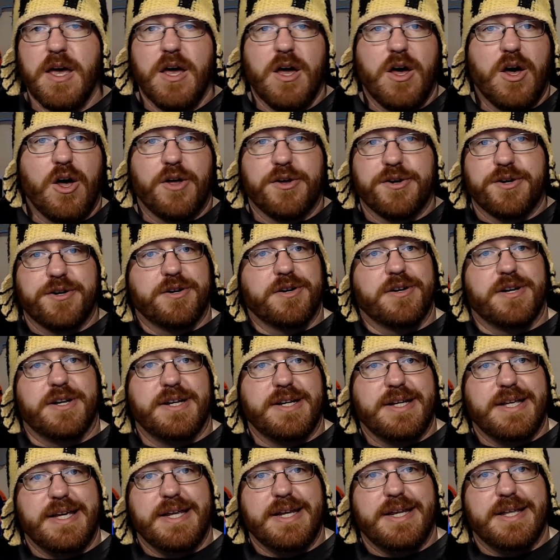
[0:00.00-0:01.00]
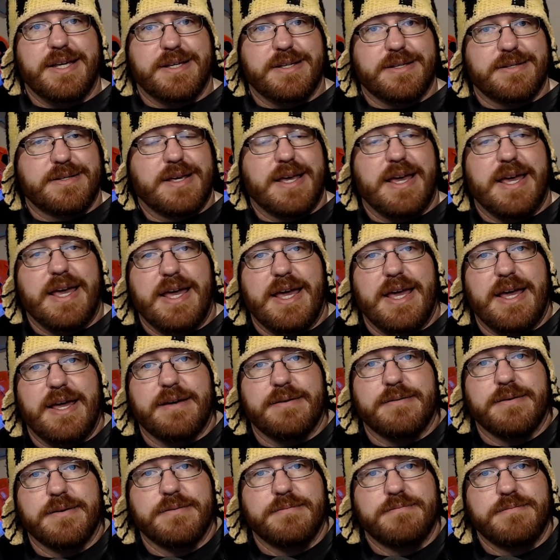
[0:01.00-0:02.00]
All you're going to need is a
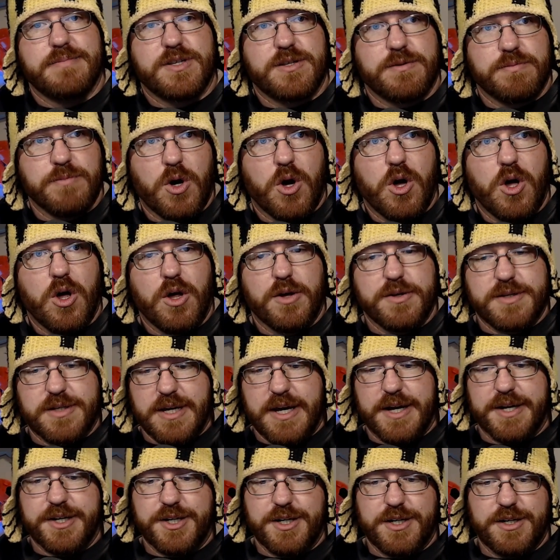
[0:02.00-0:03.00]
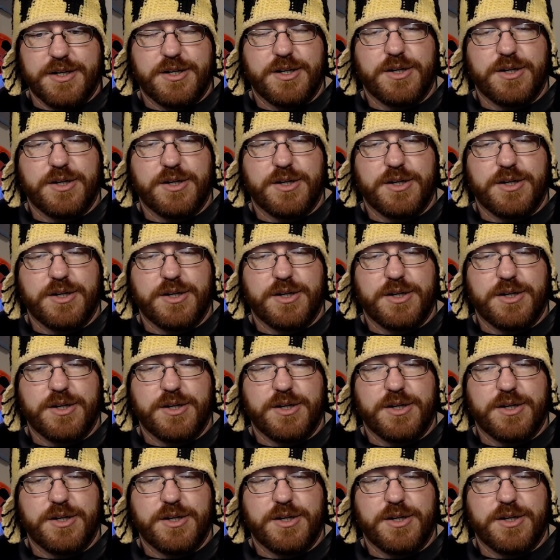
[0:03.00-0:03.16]
small section,